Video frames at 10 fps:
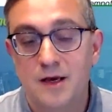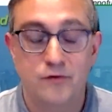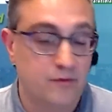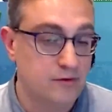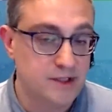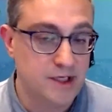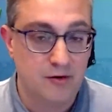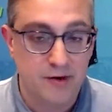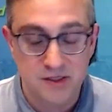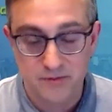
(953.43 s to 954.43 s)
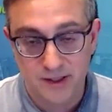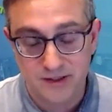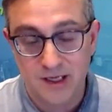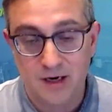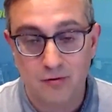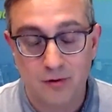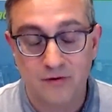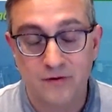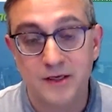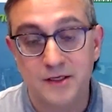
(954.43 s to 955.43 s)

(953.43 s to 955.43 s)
A few folks get a raise, but it's not a normal thing.